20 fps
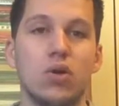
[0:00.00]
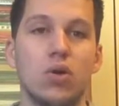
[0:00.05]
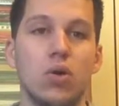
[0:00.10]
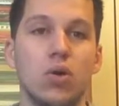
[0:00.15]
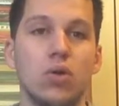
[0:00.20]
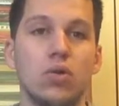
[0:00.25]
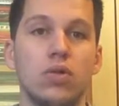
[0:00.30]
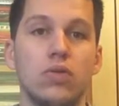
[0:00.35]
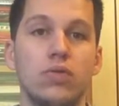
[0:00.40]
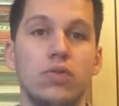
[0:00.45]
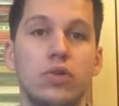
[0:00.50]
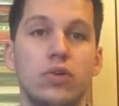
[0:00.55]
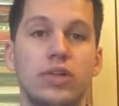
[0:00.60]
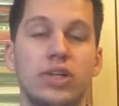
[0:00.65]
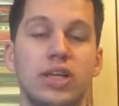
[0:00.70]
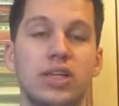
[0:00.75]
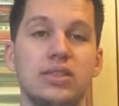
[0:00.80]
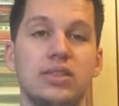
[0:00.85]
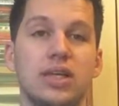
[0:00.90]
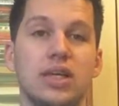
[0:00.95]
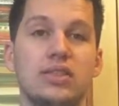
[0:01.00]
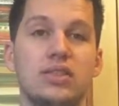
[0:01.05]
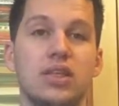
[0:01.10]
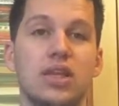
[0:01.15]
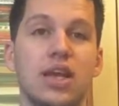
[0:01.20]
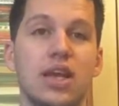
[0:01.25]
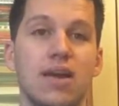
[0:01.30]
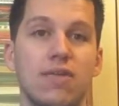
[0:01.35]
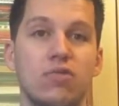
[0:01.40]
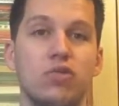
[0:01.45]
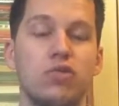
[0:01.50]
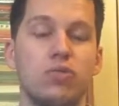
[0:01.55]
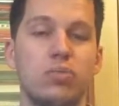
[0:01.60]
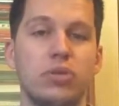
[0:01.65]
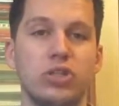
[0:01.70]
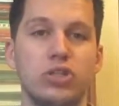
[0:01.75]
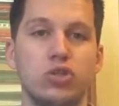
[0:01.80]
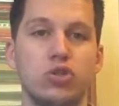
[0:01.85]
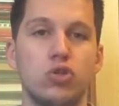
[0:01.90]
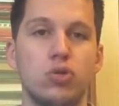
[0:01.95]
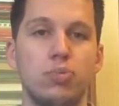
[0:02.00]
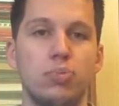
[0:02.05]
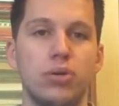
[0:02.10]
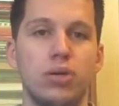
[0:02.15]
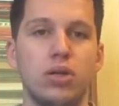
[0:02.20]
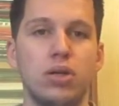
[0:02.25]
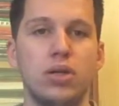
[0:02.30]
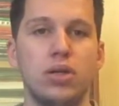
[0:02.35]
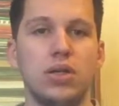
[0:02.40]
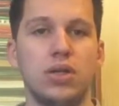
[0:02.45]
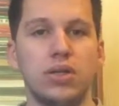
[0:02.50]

All of your days doesn't have to be super.